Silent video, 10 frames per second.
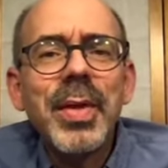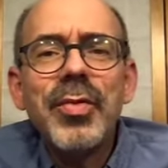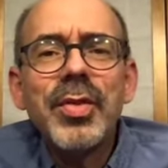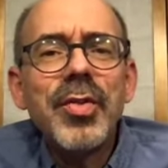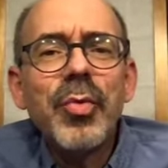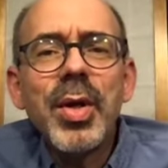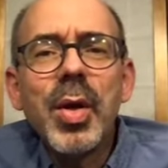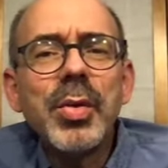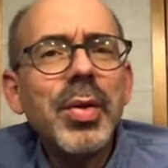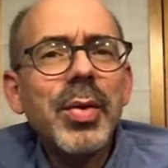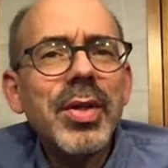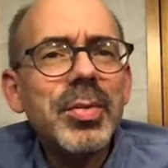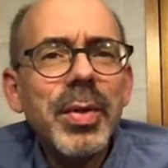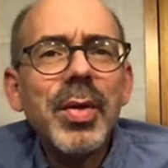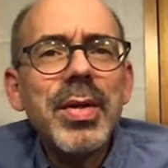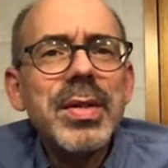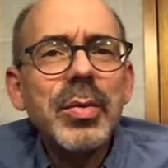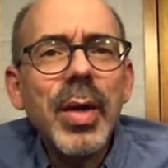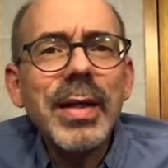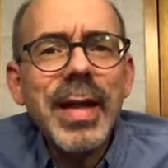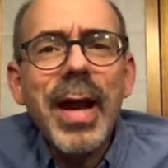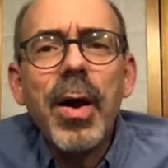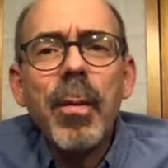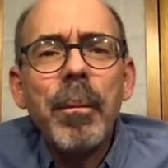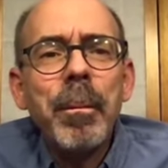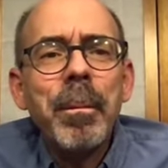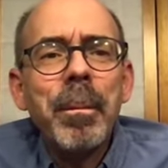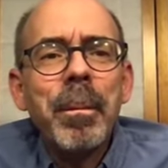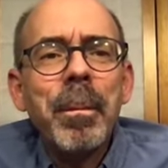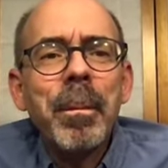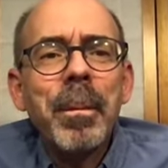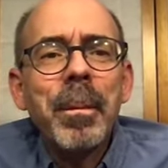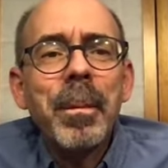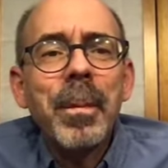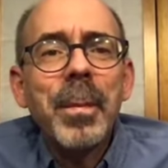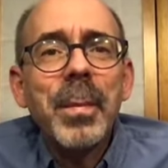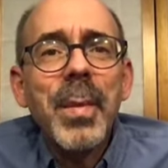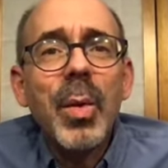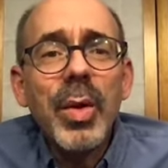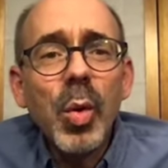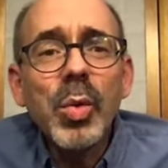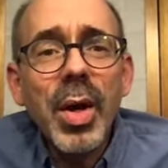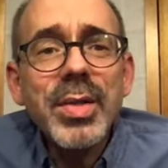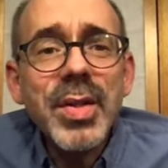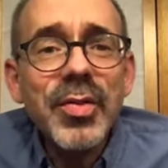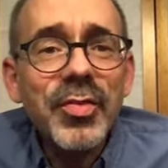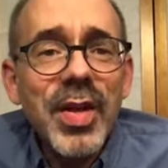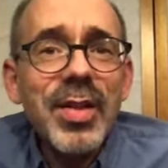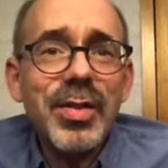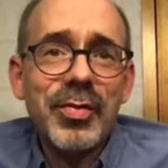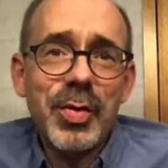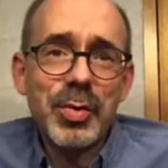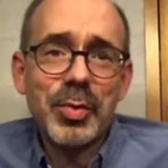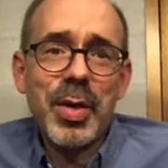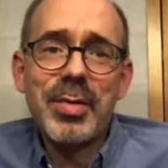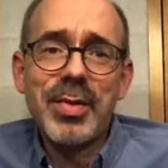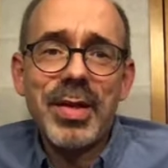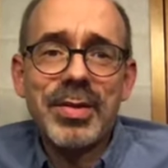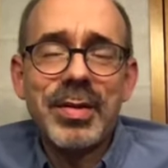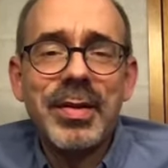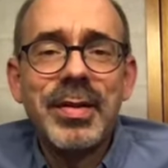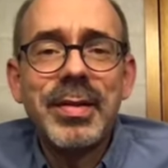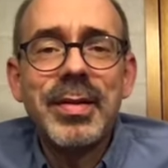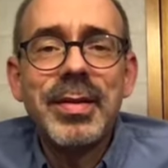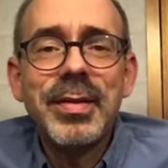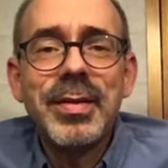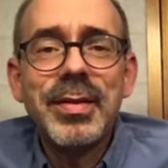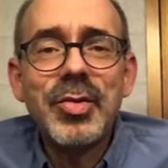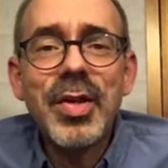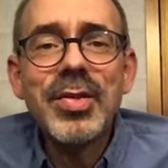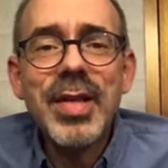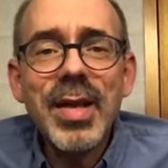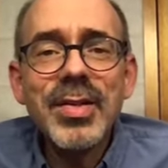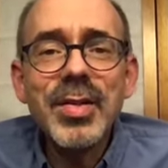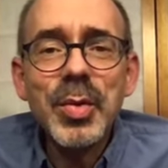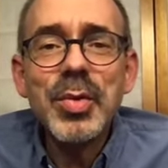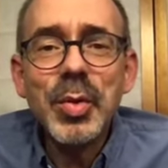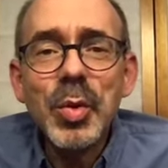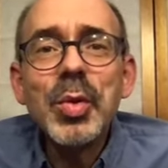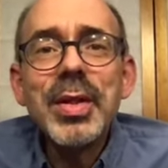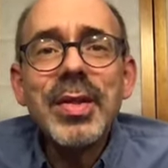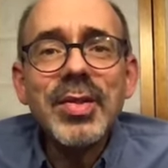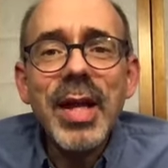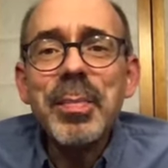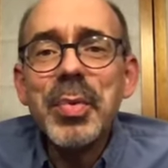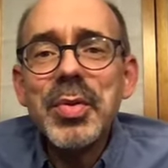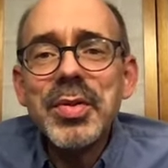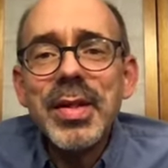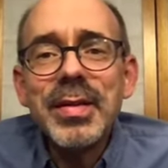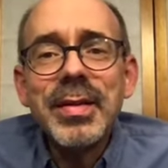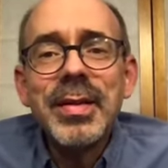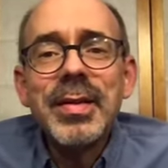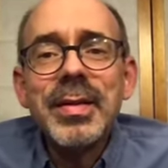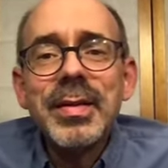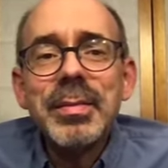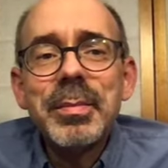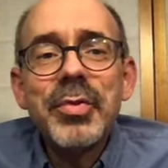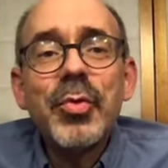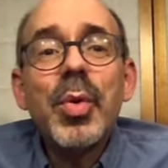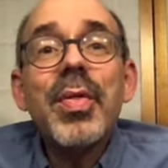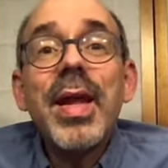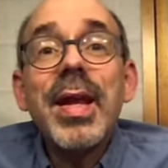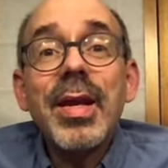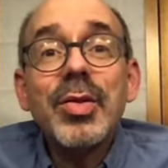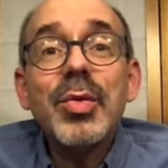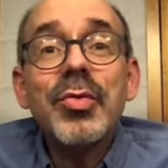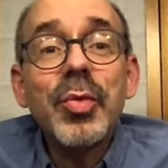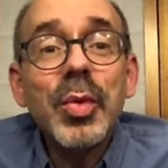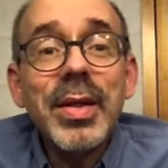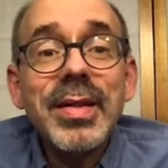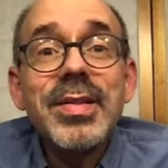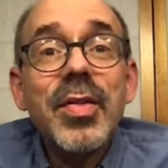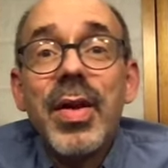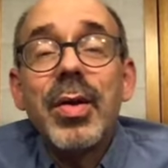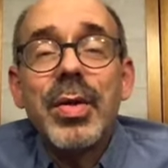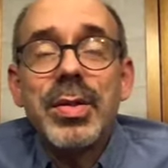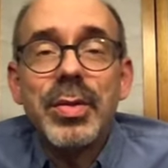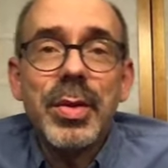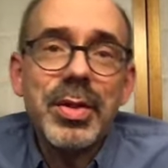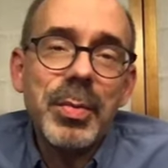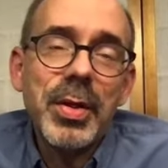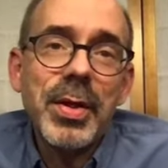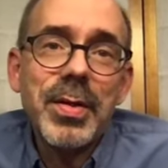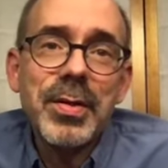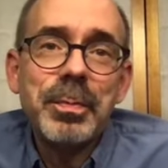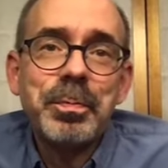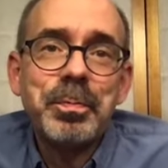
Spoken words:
even if we all don't experience it right now. And we hold on to the faith of those around us, just as those early disciples did before they entered fully into their Easter experience.